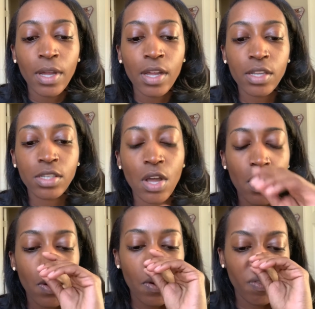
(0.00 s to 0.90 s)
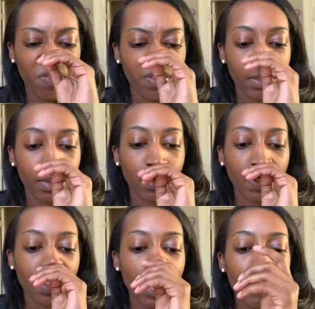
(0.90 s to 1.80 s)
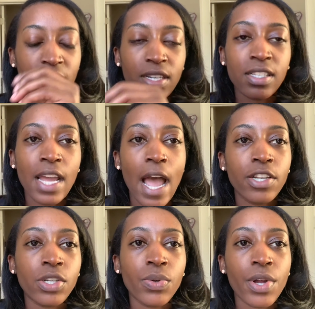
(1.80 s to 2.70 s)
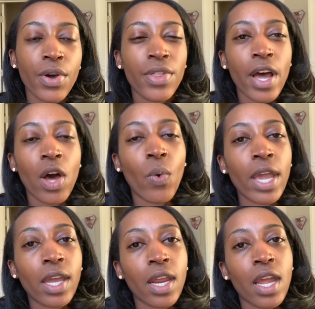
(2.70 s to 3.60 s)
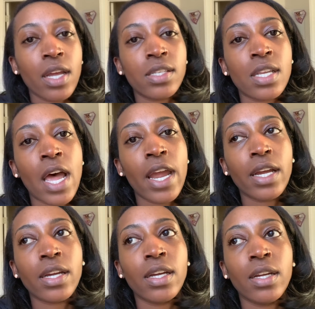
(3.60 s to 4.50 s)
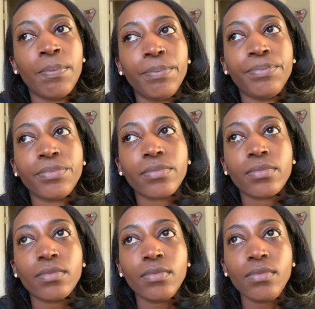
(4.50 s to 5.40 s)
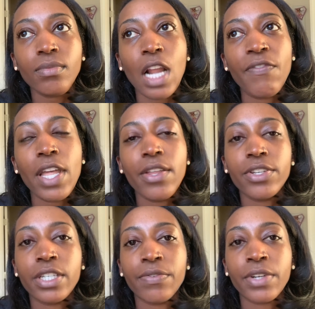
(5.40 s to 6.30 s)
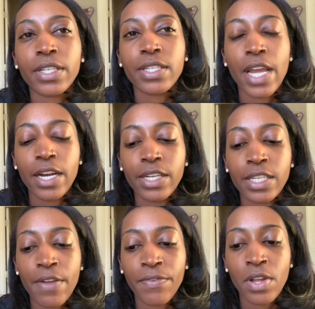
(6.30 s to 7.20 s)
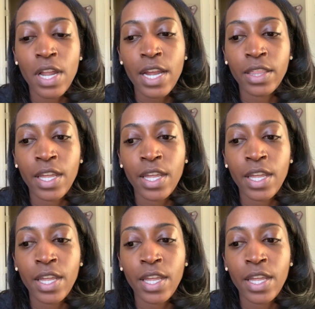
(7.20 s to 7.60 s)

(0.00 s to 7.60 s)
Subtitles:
So let me just say, I do know that awakening, it's like, I feel like there's different stages. I feel like